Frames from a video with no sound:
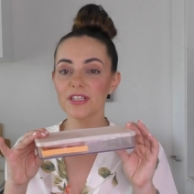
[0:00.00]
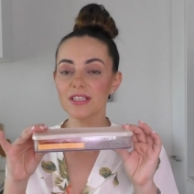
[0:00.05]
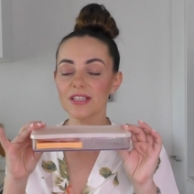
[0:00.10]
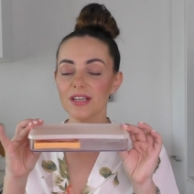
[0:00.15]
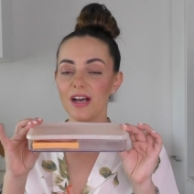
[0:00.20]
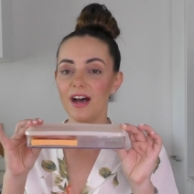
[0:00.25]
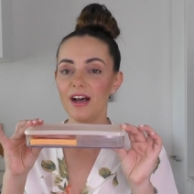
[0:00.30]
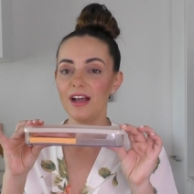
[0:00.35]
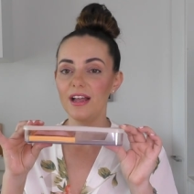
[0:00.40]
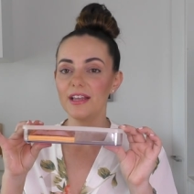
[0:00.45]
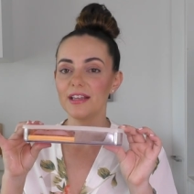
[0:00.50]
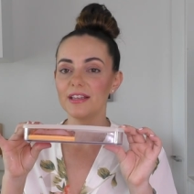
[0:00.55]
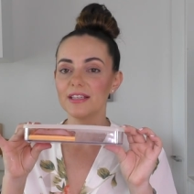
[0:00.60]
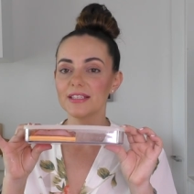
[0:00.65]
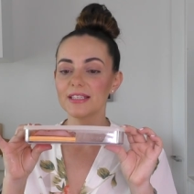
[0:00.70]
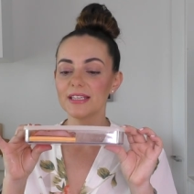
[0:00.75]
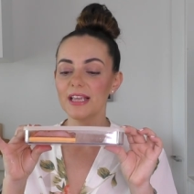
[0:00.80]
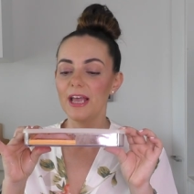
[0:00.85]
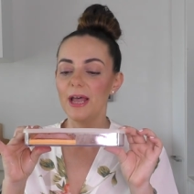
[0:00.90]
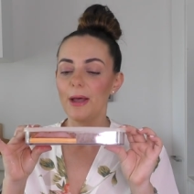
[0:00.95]

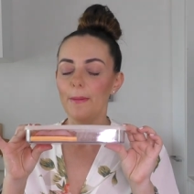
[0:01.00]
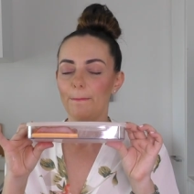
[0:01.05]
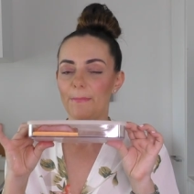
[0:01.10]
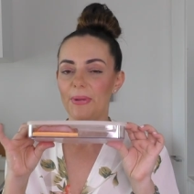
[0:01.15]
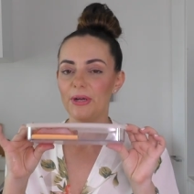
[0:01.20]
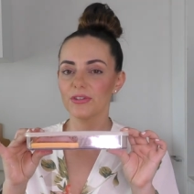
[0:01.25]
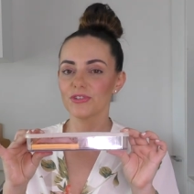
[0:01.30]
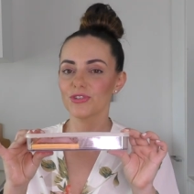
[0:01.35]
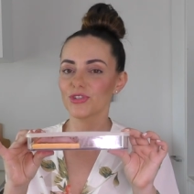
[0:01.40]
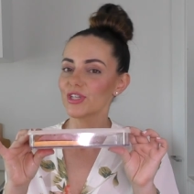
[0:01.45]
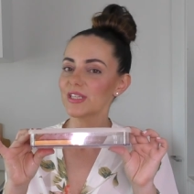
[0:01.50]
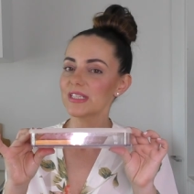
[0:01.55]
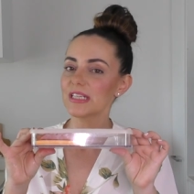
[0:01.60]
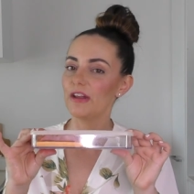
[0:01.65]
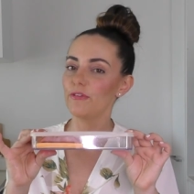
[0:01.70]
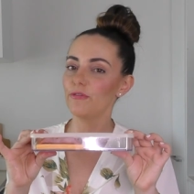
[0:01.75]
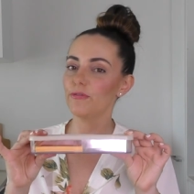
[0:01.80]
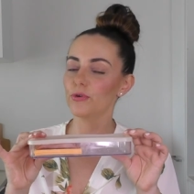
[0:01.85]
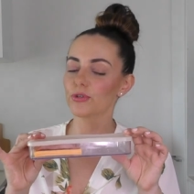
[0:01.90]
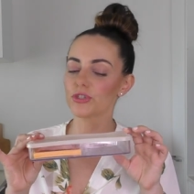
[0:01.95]
size, but just
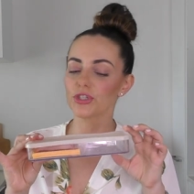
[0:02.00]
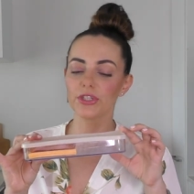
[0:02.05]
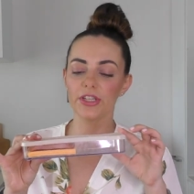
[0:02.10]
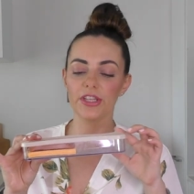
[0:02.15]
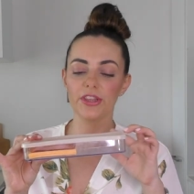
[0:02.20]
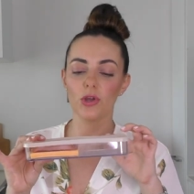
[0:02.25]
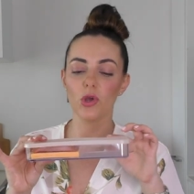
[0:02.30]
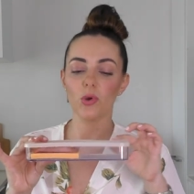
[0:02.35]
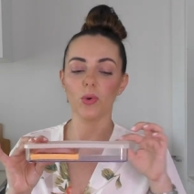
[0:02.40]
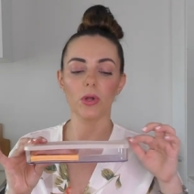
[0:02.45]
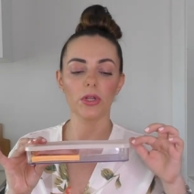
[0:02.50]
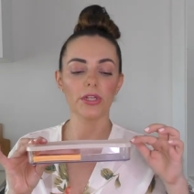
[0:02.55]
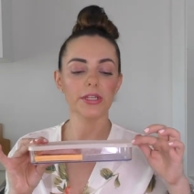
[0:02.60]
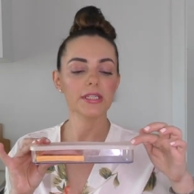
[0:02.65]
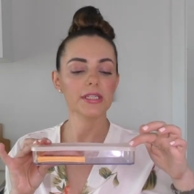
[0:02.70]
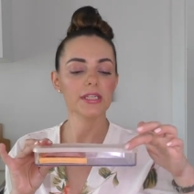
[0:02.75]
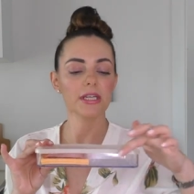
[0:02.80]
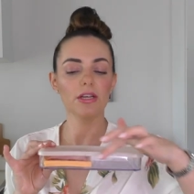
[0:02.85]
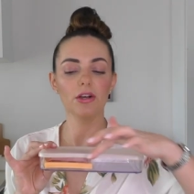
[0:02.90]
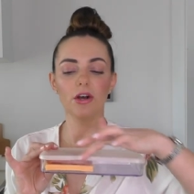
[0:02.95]
unfortunately the
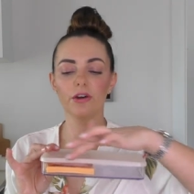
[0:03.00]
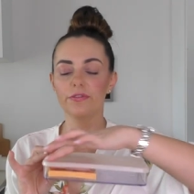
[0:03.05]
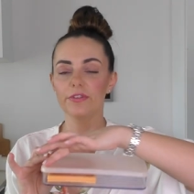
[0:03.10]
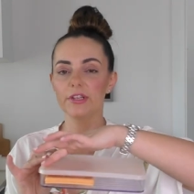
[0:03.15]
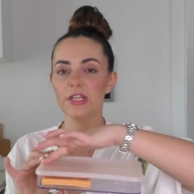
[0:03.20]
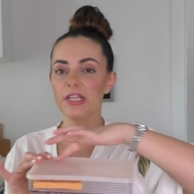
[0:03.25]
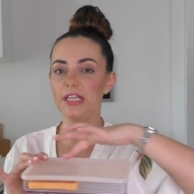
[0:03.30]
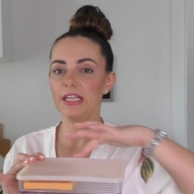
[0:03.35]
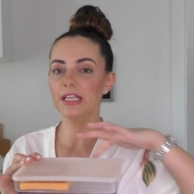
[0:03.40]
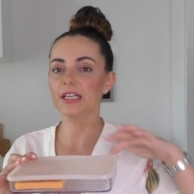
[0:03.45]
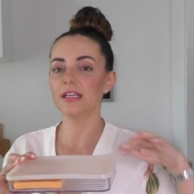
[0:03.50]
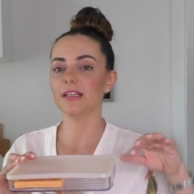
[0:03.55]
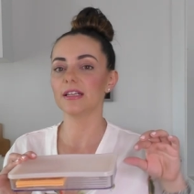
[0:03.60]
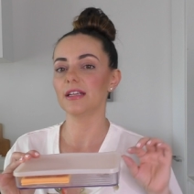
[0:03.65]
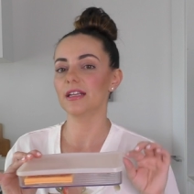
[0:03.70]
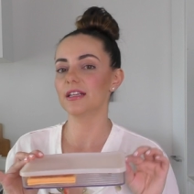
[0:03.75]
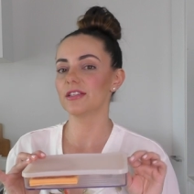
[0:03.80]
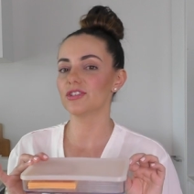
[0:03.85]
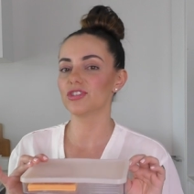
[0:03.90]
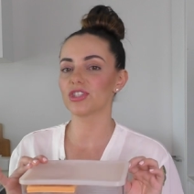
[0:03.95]
quality of the
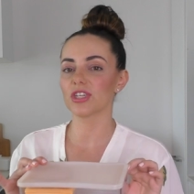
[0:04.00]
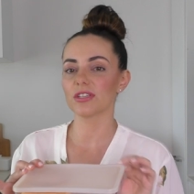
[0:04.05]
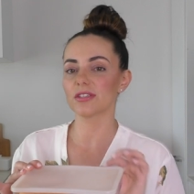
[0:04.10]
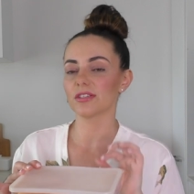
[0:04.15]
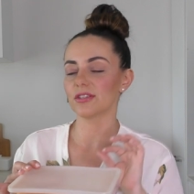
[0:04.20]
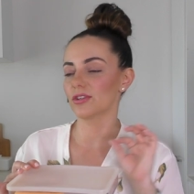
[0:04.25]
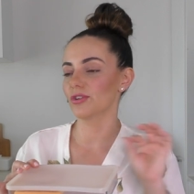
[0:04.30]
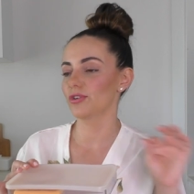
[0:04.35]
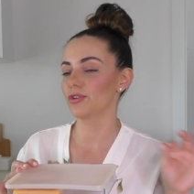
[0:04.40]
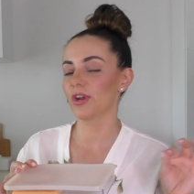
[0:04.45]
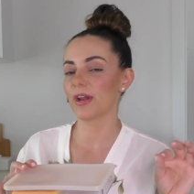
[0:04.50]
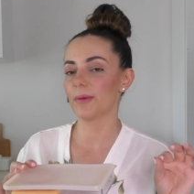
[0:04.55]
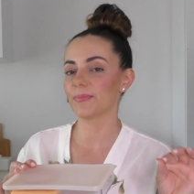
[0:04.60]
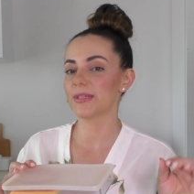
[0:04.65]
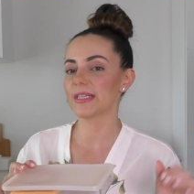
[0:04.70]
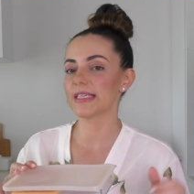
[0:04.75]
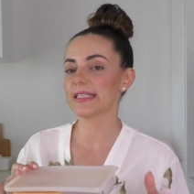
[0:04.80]
lid is just not up to